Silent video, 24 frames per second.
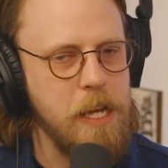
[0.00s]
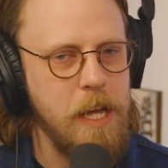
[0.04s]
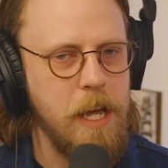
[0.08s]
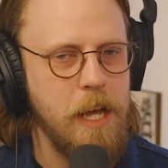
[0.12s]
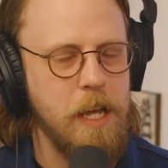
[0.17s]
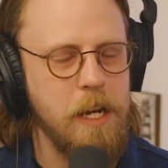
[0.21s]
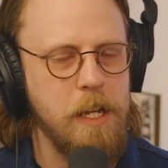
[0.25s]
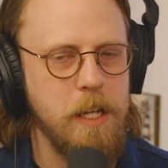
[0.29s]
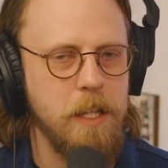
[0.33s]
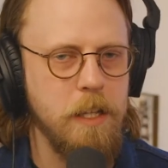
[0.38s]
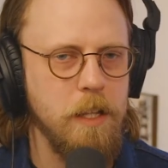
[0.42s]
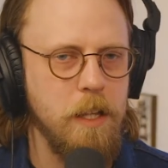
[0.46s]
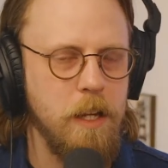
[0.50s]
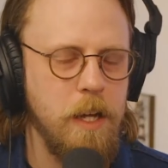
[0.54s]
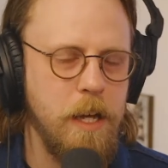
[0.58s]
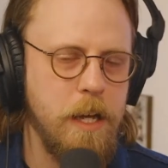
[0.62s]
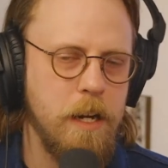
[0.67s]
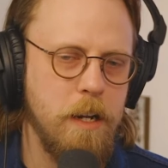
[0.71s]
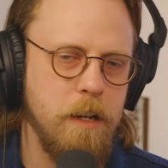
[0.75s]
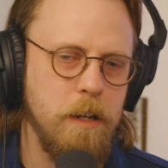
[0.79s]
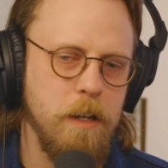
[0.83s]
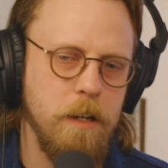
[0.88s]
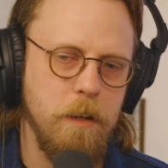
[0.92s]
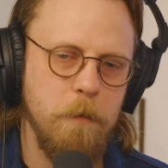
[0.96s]

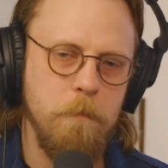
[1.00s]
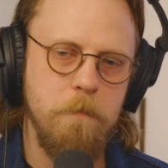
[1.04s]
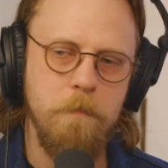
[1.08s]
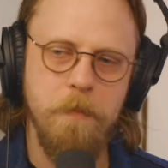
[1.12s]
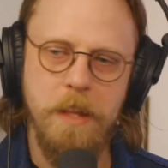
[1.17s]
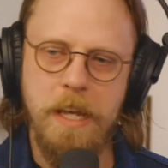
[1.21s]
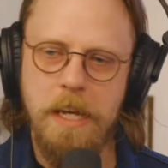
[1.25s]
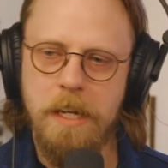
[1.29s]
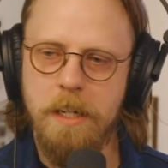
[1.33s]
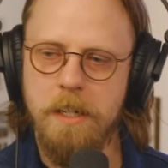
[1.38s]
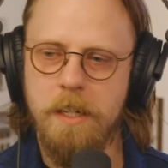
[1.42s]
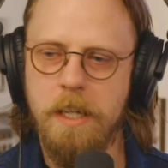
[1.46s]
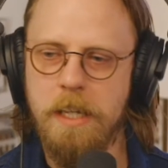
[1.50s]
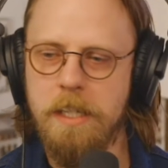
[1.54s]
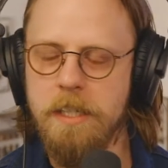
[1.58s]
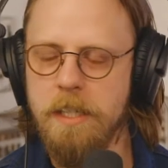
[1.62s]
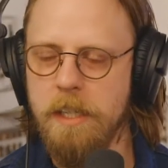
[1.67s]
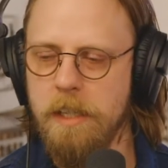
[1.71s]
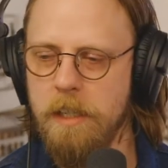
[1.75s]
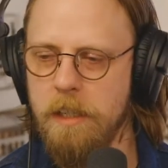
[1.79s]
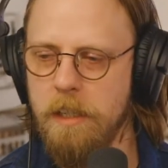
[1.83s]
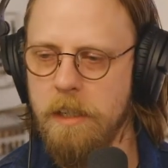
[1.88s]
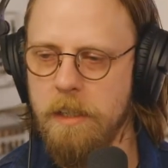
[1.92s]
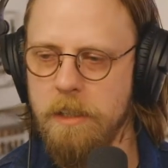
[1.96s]
a
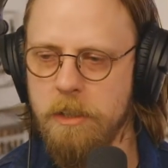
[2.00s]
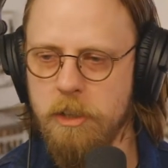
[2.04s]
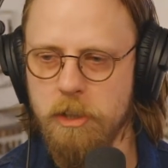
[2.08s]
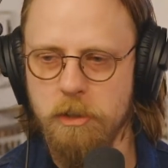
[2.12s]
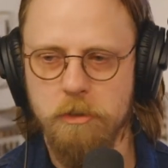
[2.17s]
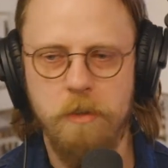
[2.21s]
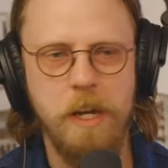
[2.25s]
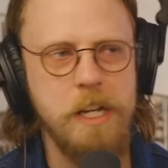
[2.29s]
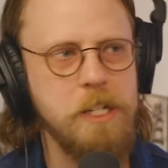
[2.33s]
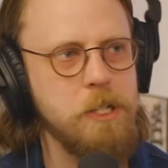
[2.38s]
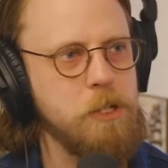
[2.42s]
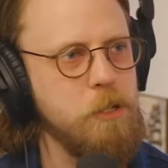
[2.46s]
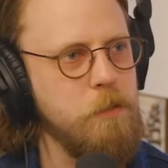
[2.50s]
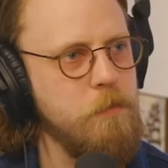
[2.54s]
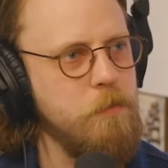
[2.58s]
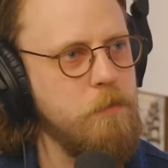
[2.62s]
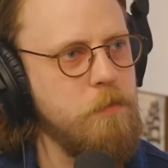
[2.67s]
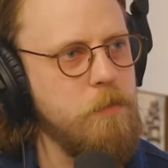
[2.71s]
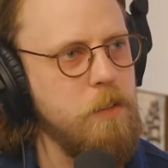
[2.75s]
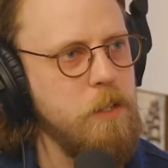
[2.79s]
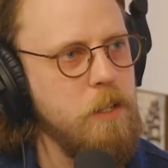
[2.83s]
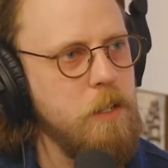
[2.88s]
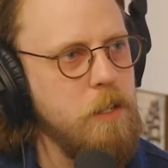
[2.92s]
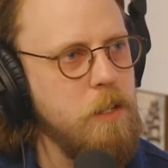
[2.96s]
decent stretch
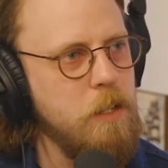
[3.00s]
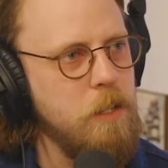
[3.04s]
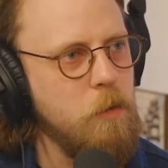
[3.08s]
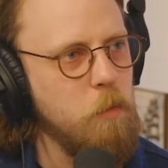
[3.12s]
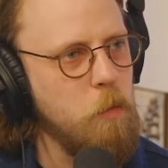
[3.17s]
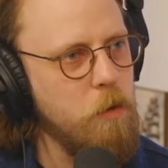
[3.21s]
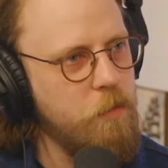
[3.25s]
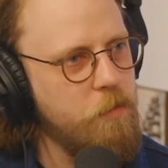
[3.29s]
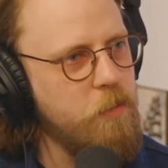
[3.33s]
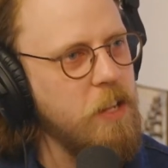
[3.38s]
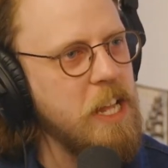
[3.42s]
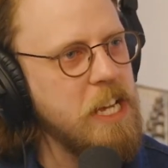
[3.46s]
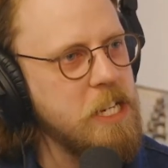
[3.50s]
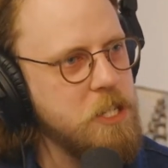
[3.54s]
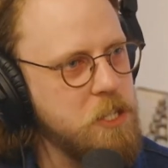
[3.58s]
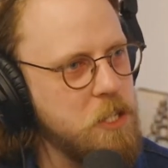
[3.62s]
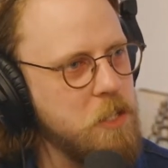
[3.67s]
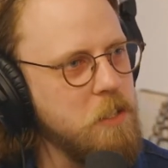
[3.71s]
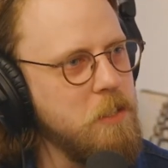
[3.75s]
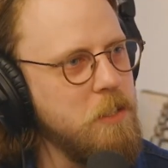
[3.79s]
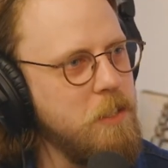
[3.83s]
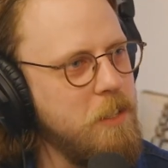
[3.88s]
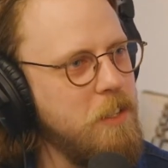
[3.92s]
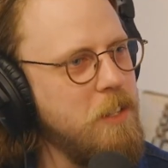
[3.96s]
of
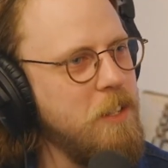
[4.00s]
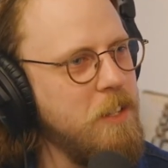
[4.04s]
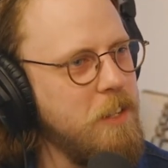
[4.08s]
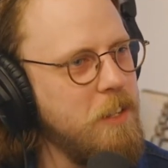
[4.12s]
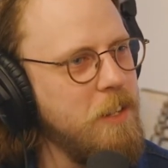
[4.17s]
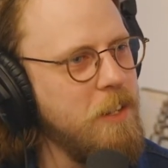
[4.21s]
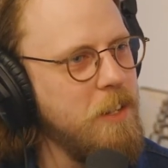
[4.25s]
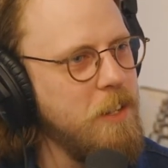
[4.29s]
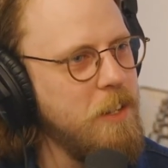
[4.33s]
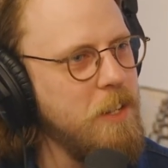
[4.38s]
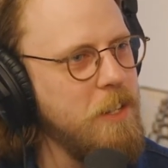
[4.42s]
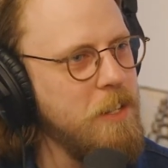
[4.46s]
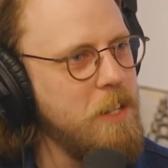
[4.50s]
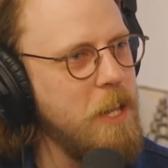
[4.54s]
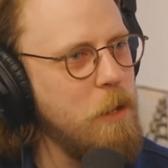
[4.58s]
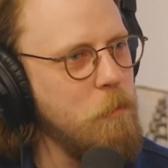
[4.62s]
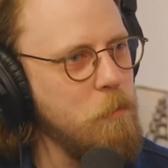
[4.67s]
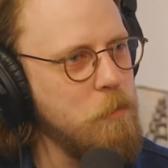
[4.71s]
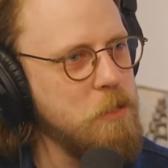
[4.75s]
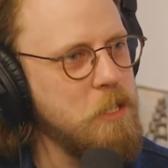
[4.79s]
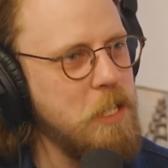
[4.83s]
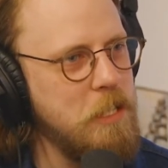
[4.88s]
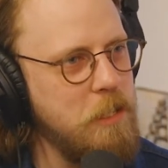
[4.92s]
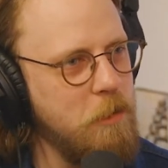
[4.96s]
reflection that
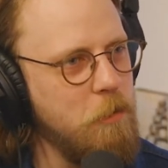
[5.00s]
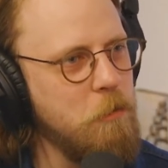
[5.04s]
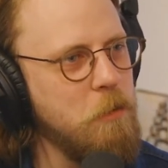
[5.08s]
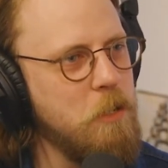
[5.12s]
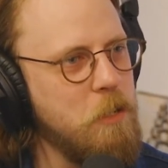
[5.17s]
was a little